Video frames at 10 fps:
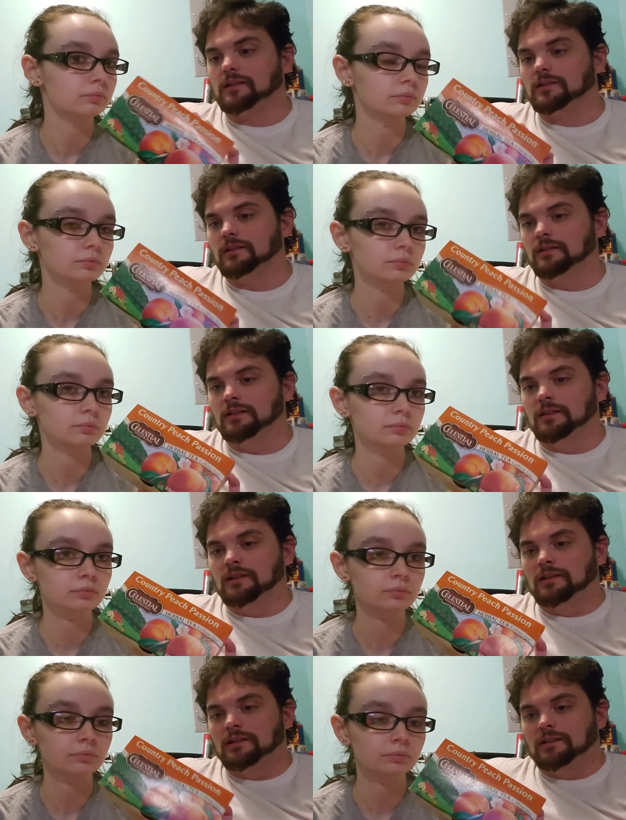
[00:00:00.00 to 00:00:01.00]
Speaker 1: it.
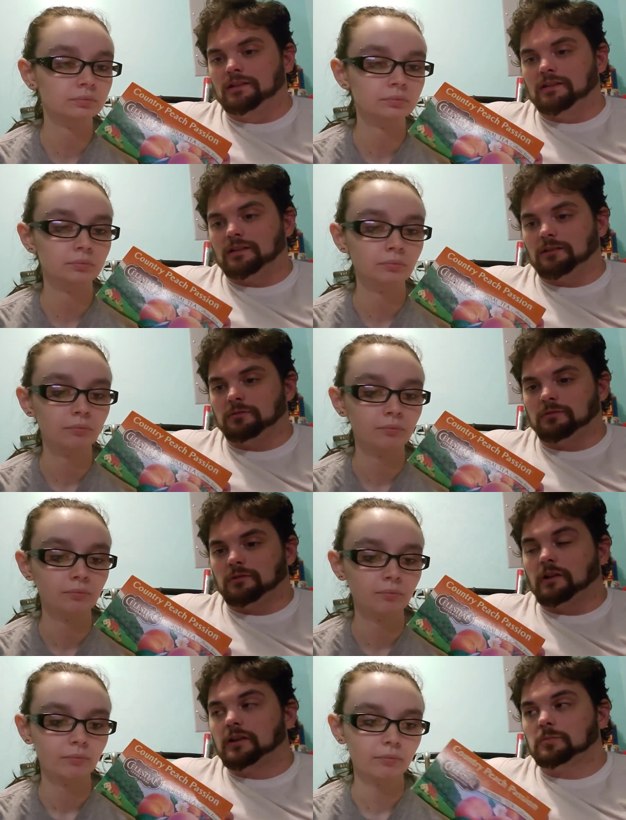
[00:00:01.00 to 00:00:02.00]
And you weren't
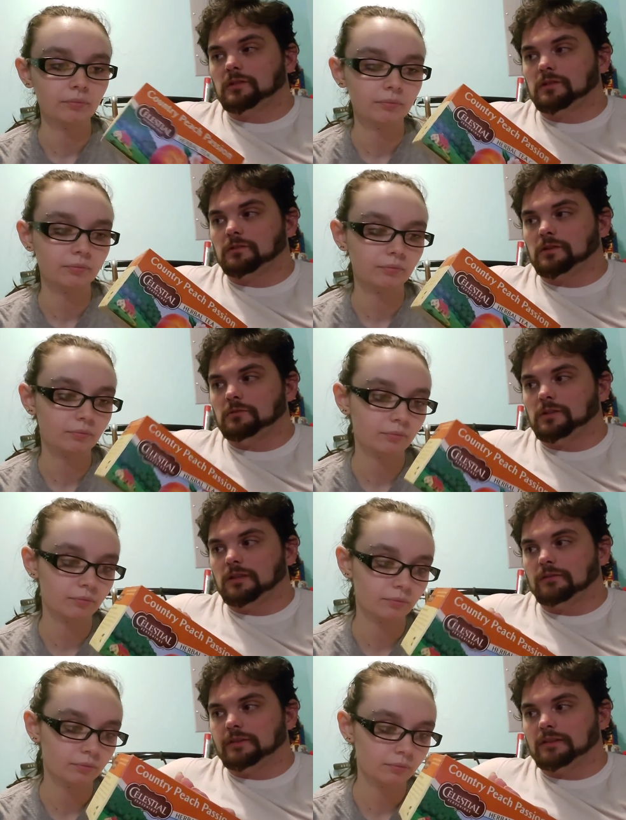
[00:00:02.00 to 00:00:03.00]
trying a bunch of new
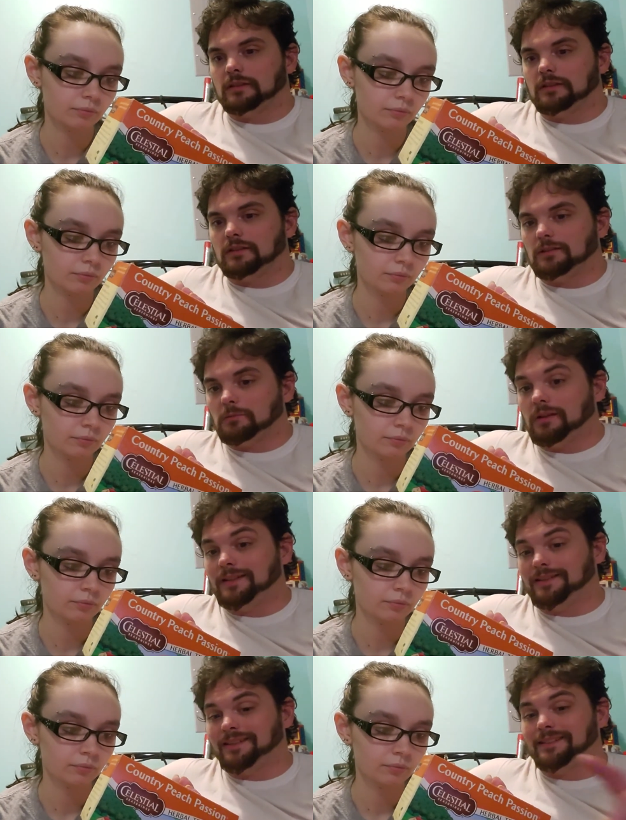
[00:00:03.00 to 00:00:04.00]
novelty teas. You
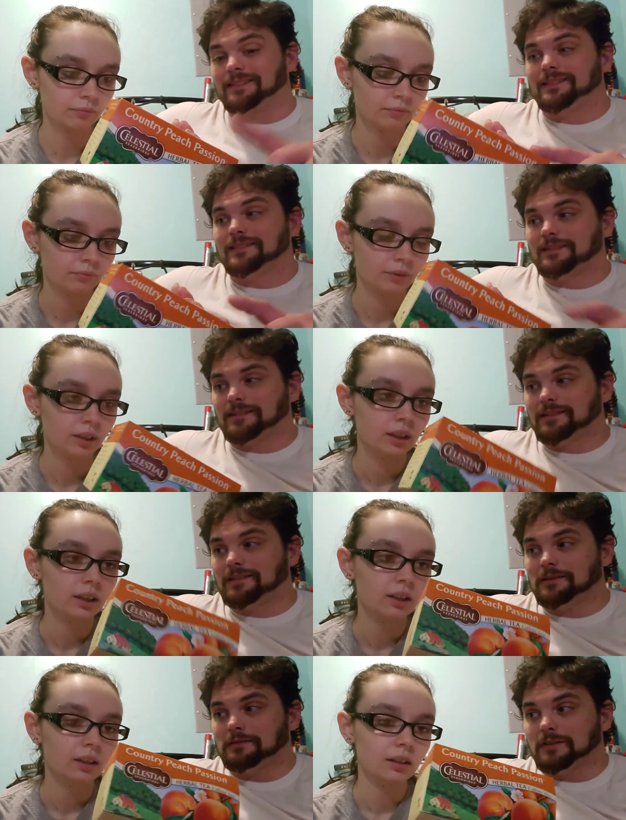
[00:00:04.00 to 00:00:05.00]
wanted this. This
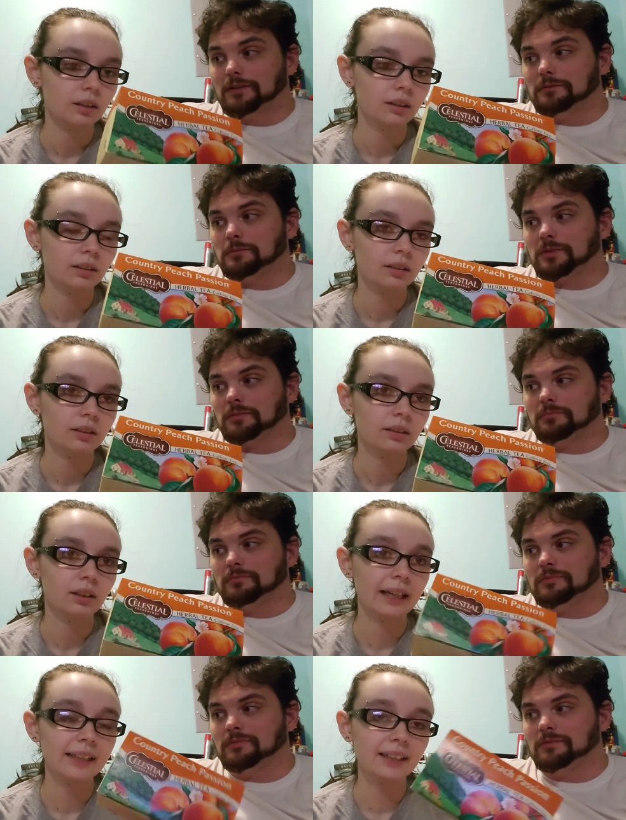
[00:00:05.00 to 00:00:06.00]
is your favorite, babe.
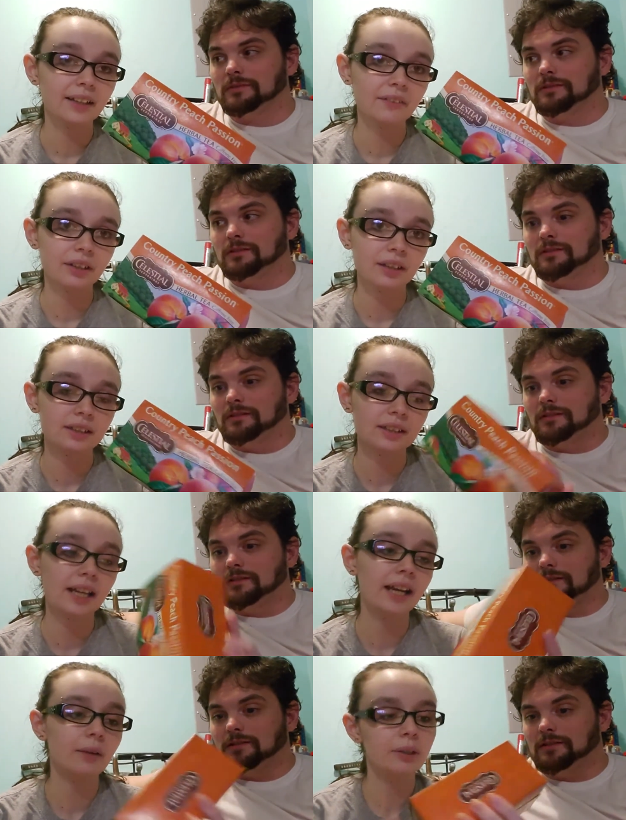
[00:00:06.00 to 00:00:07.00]
Speaker 2: I love this.
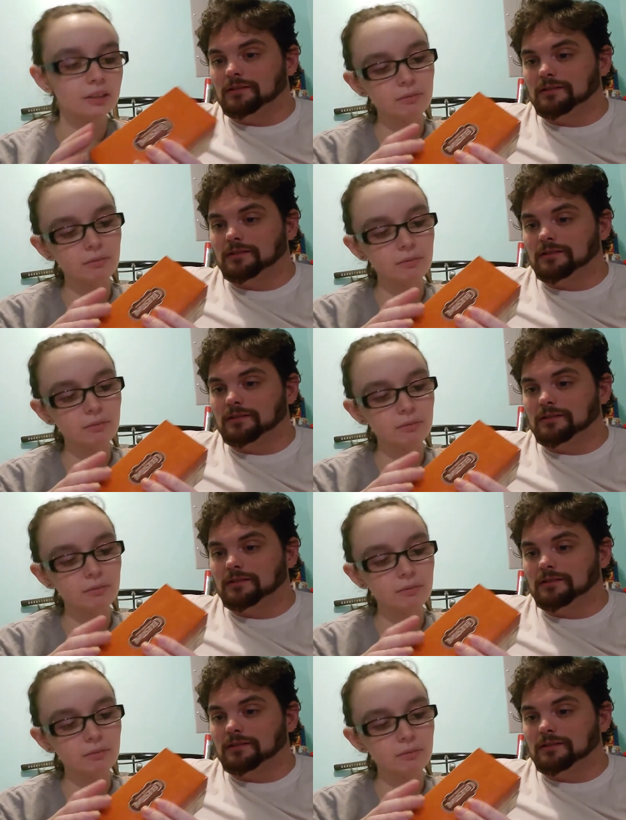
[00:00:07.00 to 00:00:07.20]
And I went to